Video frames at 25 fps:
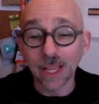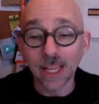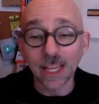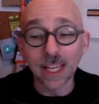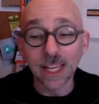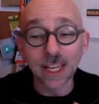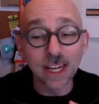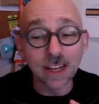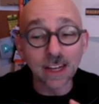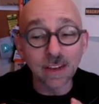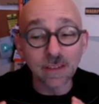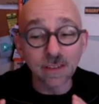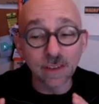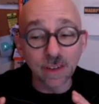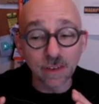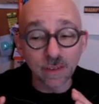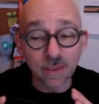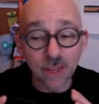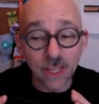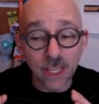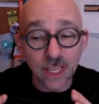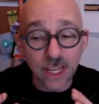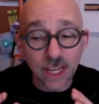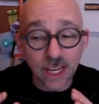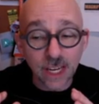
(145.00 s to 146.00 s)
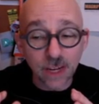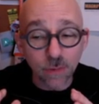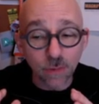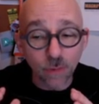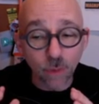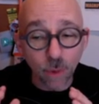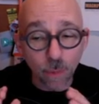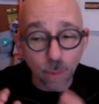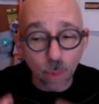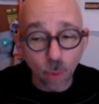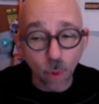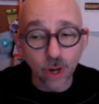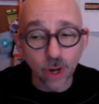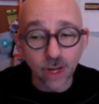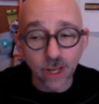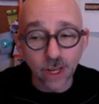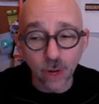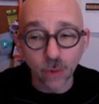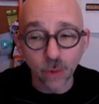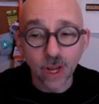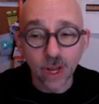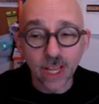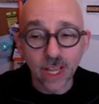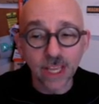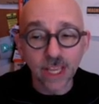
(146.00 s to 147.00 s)
He didn't report,
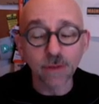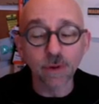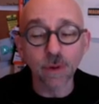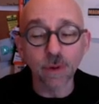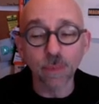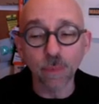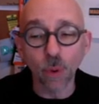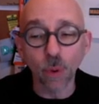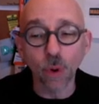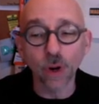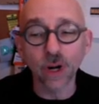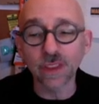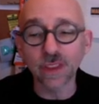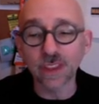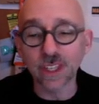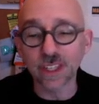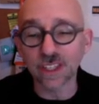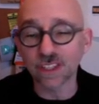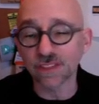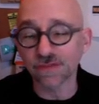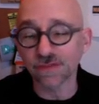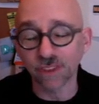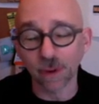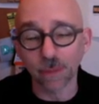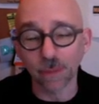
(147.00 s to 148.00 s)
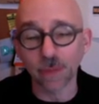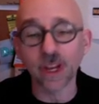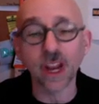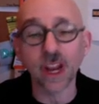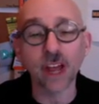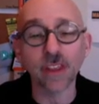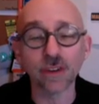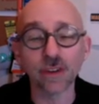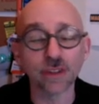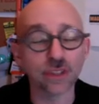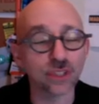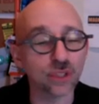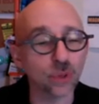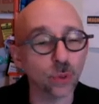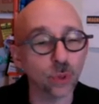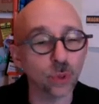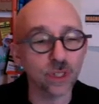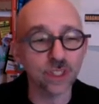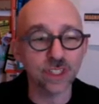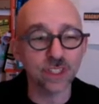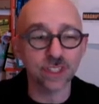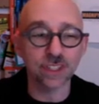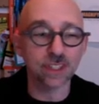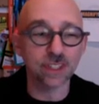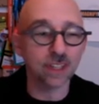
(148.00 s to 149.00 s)
he reported this from another
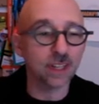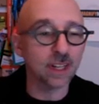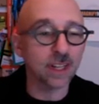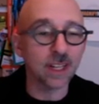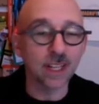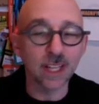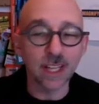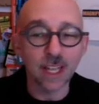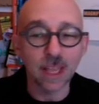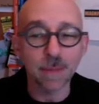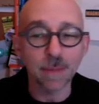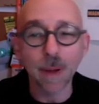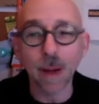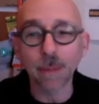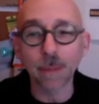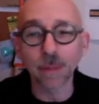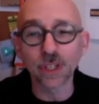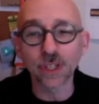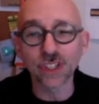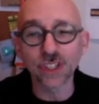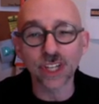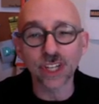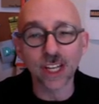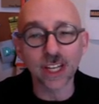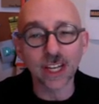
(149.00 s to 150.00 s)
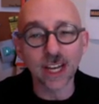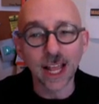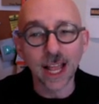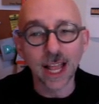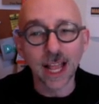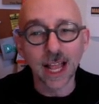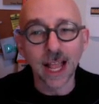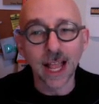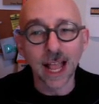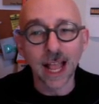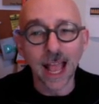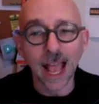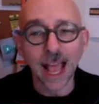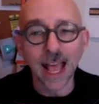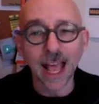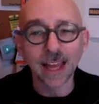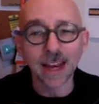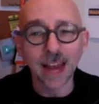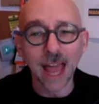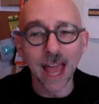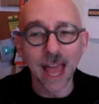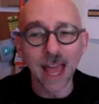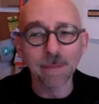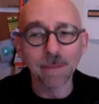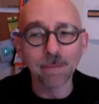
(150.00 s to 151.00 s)
source. He published it,
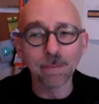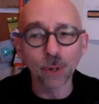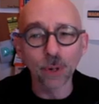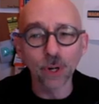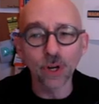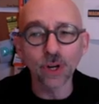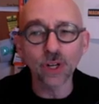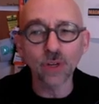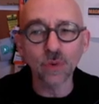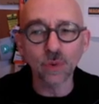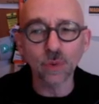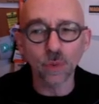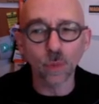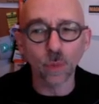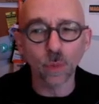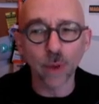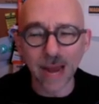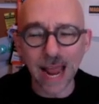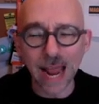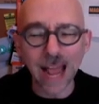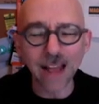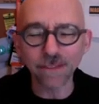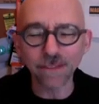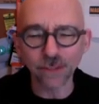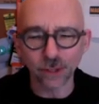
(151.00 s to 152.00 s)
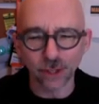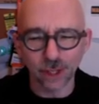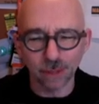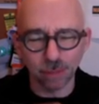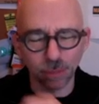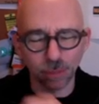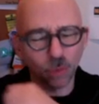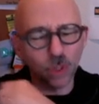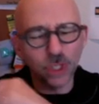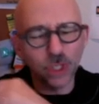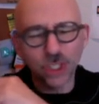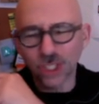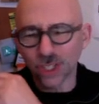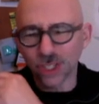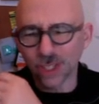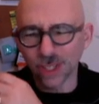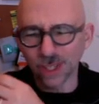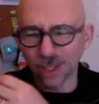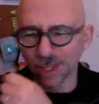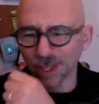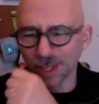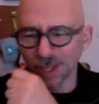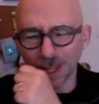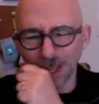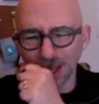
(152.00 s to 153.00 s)
and Bird went after him, which
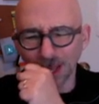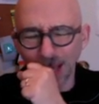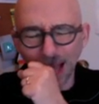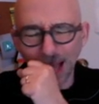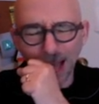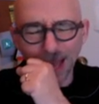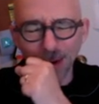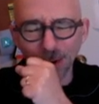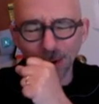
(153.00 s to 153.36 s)
I